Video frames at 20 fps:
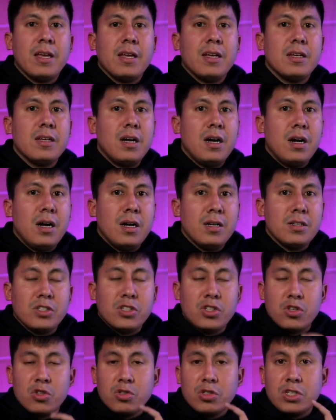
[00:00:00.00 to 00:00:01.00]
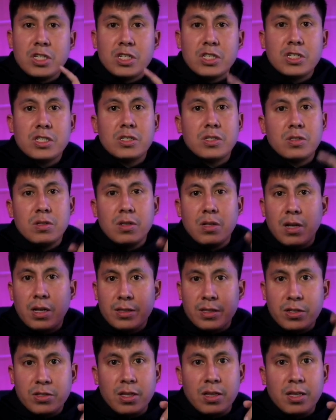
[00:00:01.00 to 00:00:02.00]
Uh, so just
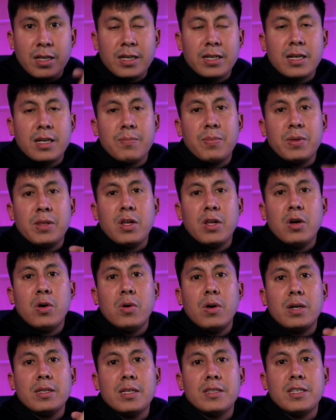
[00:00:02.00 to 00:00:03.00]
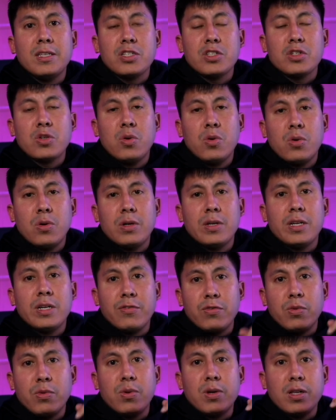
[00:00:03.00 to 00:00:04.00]
There's a link below on the Discord
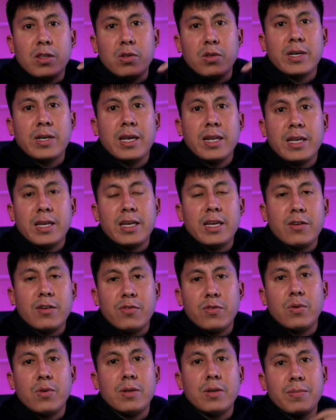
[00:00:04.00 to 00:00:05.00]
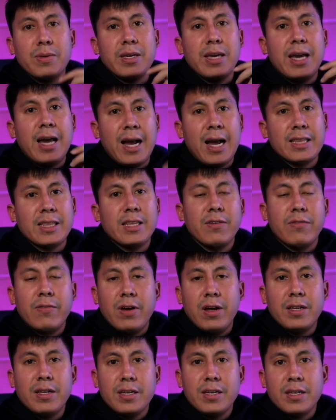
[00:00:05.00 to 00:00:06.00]
if you want to look at it, if you want to be active
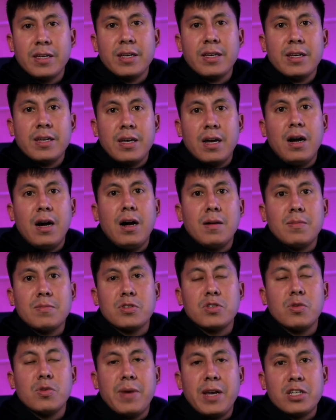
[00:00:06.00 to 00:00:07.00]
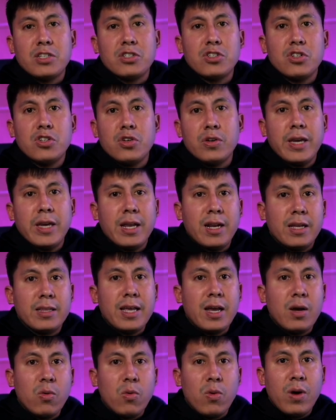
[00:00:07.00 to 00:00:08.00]
on it. Um, so make sure you get on
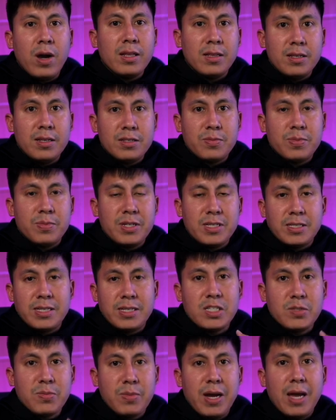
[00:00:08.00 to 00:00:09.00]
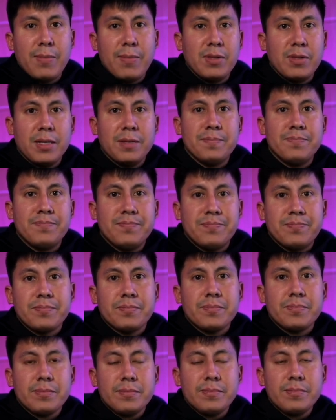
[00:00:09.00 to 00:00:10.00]
that whitelist because that's my plan.
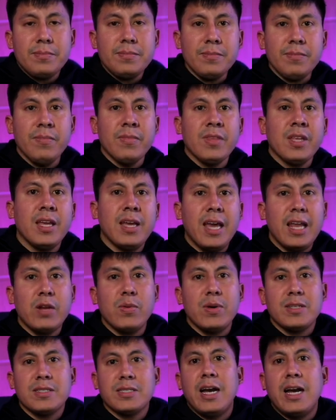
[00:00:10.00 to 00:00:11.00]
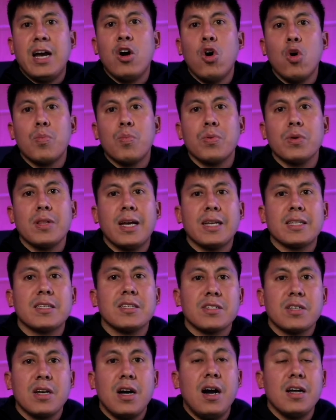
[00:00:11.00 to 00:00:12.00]
Anyways, I hope you like
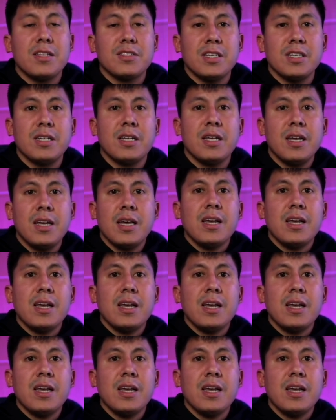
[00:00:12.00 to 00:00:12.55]
this content.